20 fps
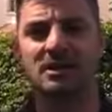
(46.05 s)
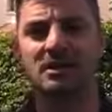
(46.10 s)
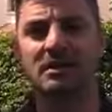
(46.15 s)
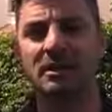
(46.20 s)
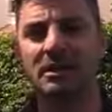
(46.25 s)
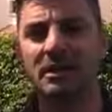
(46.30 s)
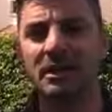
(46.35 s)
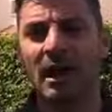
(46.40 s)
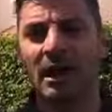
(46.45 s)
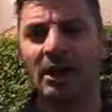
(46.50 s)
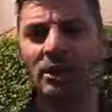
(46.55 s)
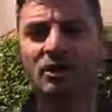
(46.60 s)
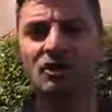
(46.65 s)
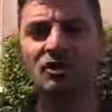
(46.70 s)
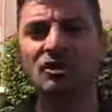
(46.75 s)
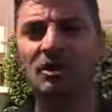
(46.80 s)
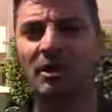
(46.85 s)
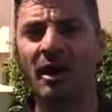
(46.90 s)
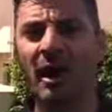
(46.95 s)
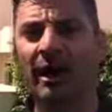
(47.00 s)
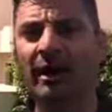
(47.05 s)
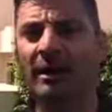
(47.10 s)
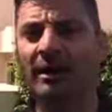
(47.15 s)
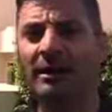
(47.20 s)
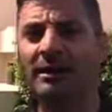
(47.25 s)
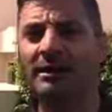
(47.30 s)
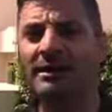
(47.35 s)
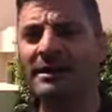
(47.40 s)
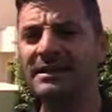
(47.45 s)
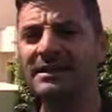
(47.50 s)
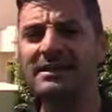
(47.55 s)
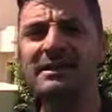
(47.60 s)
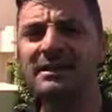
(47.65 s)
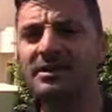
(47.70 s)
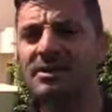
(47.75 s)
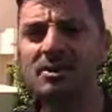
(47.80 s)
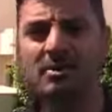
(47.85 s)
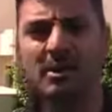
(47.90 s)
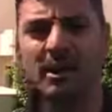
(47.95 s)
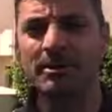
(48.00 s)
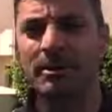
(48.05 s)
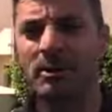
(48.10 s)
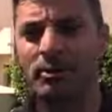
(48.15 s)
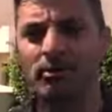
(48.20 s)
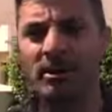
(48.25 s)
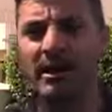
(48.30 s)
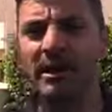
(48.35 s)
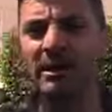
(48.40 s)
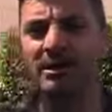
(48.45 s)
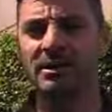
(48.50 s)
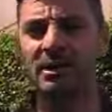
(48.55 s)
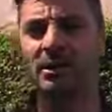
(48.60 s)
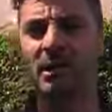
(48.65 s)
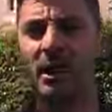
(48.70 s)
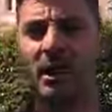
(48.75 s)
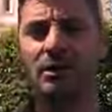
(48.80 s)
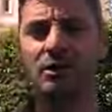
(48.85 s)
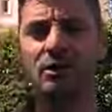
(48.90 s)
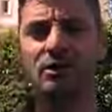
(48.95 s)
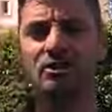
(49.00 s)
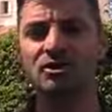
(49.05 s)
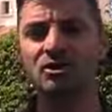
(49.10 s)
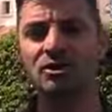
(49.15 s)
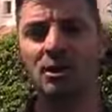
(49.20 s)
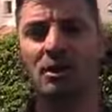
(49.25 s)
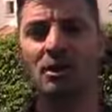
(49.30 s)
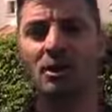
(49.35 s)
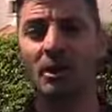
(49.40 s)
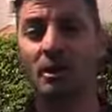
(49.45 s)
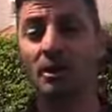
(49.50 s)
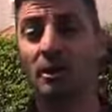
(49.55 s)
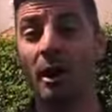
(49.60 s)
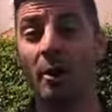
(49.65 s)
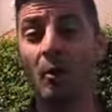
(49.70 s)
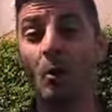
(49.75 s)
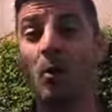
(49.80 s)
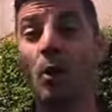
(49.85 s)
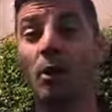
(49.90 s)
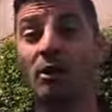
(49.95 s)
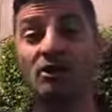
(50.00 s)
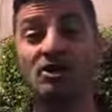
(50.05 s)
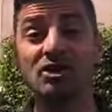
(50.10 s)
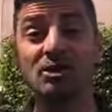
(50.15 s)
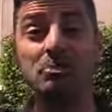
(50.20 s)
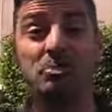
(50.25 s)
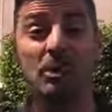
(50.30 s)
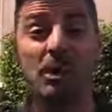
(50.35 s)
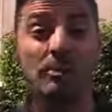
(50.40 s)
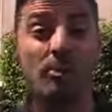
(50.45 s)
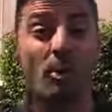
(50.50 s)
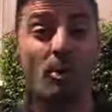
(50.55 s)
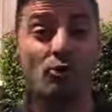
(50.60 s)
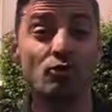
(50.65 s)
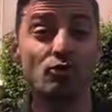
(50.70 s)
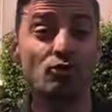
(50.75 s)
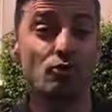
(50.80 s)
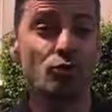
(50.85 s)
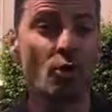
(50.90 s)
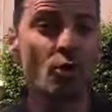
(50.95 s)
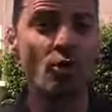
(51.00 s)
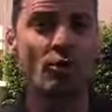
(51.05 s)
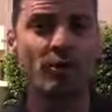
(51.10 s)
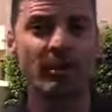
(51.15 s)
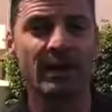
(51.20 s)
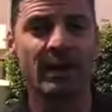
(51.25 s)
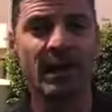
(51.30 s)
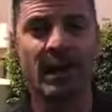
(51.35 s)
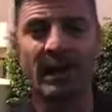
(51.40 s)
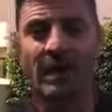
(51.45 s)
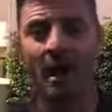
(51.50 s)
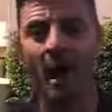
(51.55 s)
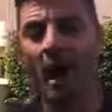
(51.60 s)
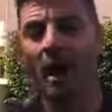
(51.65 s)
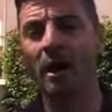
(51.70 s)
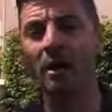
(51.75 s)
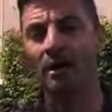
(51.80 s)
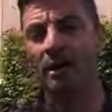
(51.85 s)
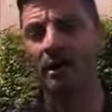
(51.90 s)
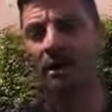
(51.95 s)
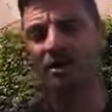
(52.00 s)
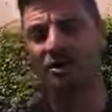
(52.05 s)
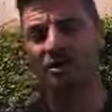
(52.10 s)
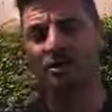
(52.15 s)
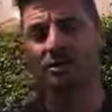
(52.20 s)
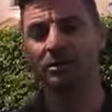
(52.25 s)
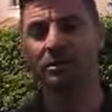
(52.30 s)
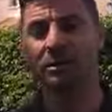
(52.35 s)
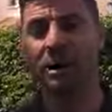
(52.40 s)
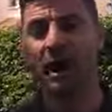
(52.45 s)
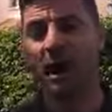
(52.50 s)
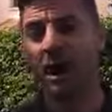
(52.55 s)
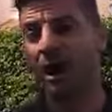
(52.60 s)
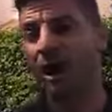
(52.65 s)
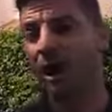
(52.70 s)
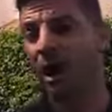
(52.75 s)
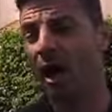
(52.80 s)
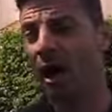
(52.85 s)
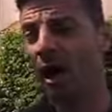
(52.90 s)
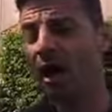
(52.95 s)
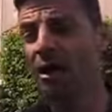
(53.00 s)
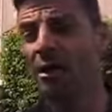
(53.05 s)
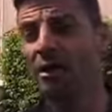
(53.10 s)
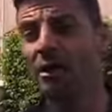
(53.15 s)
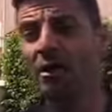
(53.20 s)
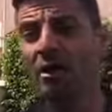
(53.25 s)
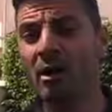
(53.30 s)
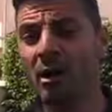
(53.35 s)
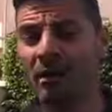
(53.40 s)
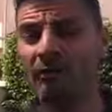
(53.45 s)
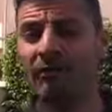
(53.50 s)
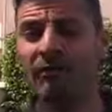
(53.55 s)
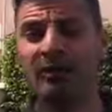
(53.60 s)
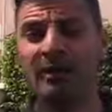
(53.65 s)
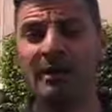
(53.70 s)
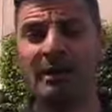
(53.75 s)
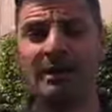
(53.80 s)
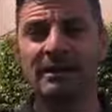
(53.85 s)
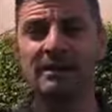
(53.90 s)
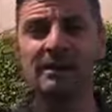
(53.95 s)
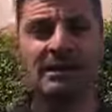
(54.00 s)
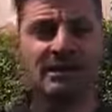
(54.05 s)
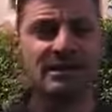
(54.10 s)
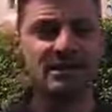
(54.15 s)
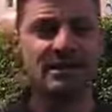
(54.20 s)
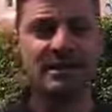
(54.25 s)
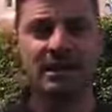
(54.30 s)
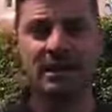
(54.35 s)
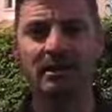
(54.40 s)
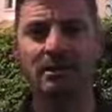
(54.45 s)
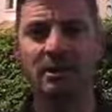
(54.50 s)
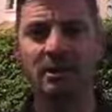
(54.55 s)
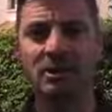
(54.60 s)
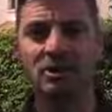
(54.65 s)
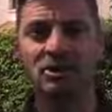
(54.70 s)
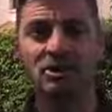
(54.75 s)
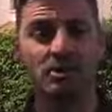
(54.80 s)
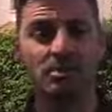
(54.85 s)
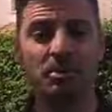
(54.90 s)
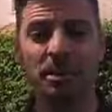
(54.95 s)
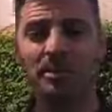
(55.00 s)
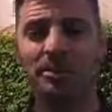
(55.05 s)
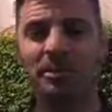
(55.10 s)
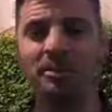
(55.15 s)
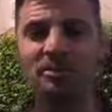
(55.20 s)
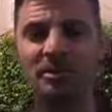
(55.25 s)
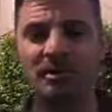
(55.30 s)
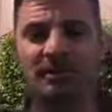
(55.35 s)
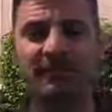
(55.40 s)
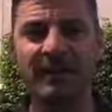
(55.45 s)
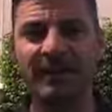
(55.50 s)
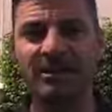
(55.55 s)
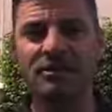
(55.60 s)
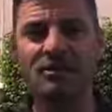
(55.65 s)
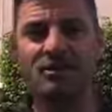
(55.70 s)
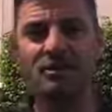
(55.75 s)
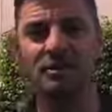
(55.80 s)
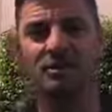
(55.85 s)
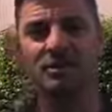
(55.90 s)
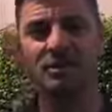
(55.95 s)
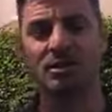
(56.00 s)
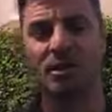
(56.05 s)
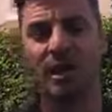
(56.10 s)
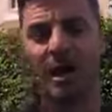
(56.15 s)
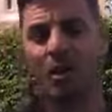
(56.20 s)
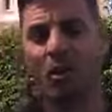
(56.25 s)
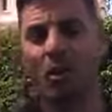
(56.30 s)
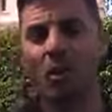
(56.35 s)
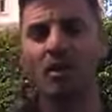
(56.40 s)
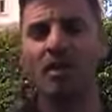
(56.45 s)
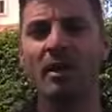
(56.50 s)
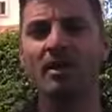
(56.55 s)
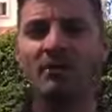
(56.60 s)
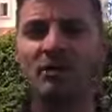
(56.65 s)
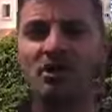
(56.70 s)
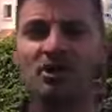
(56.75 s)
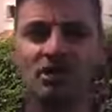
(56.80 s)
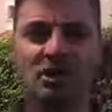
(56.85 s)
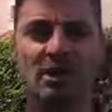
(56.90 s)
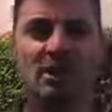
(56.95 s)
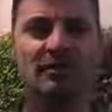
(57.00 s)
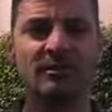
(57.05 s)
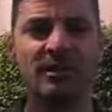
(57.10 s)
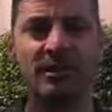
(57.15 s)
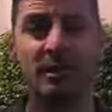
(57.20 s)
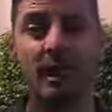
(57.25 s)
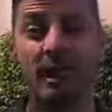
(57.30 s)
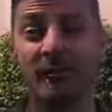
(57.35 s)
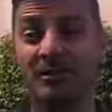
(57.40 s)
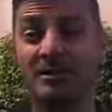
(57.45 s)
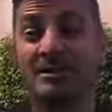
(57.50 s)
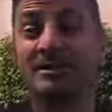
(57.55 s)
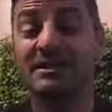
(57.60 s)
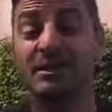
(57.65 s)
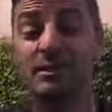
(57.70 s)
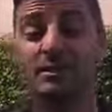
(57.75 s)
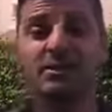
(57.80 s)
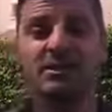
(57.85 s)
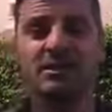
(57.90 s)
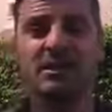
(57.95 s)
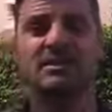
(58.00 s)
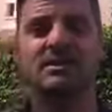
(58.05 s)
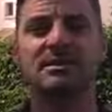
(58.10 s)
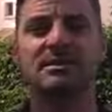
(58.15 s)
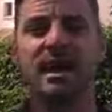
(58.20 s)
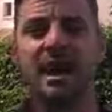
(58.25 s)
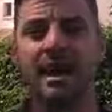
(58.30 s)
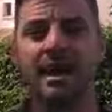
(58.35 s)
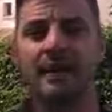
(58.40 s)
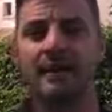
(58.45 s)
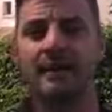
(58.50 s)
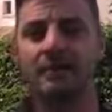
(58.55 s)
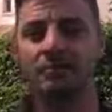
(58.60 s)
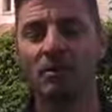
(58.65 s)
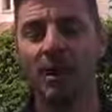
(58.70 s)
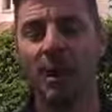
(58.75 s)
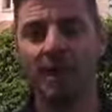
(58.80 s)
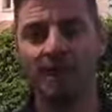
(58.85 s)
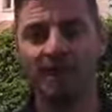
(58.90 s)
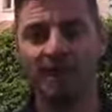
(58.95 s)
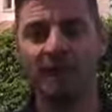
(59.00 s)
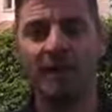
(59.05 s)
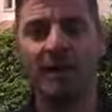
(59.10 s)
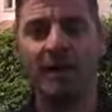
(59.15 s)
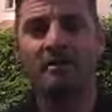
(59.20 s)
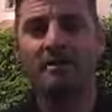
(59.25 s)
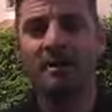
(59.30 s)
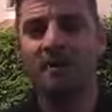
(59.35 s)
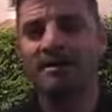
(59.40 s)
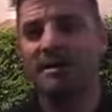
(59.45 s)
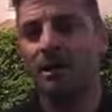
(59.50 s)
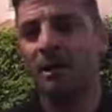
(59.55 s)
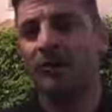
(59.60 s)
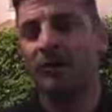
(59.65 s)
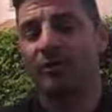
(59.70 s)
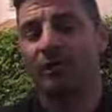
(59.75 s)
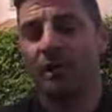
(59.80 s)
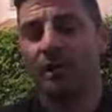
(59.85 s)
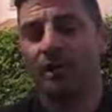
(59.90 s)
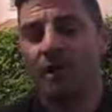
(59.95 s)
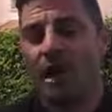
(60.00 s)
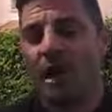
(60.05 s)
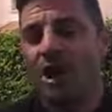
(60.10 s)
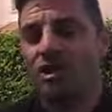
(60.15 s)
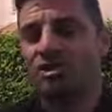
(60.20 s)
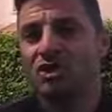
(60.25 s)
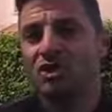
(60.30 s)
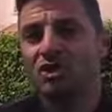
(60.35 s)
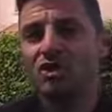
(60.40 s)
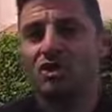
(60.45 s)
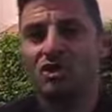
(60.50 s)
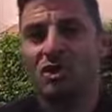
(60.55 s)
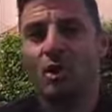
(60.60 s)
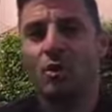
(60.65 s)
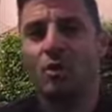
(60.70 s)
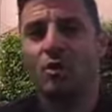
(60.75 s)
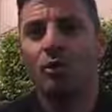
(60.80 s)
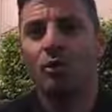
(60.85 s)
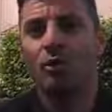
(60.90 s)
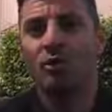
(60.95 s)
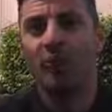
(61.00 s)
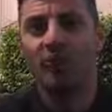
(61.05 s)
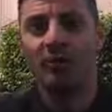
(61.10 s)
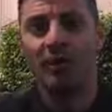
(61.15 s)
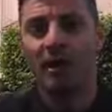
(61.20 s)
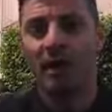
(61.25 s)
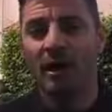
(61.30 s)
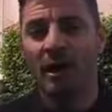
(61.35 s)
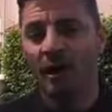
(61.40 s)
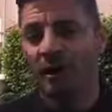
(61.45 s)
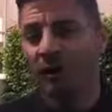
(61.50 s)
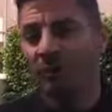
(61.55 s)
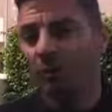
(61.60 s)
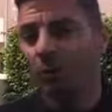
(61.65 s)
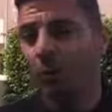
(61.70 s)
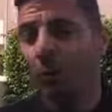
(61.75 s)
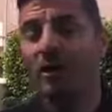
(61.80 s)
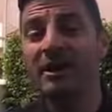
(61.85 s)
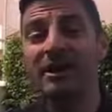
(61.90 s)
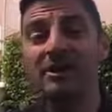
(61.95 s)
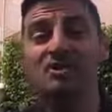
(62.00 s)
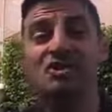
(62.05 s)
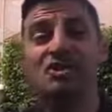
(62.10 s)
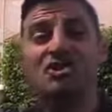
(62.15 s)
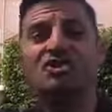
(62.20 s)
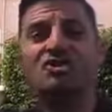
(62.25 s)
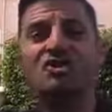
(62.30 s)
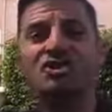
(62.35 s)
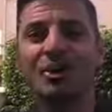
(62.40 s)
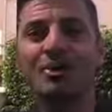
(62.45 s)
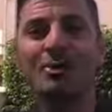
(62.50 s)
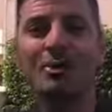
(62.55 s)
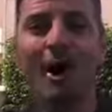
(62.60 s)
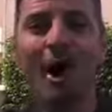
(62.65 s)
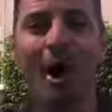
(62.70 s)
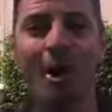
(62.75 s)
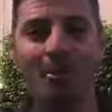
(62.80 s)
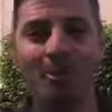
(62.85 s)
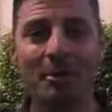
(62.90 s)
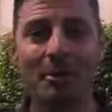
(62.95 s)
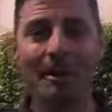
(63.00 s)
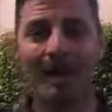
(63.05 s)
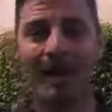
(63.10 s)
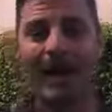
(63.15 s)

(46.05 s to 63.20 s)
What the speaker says: And I used to like listening to people read. I used to like watching people draw in art class, and I love listening to people's adventures and what they've achieved in life. And still to this day, I find myself as a soul of wanting to soak up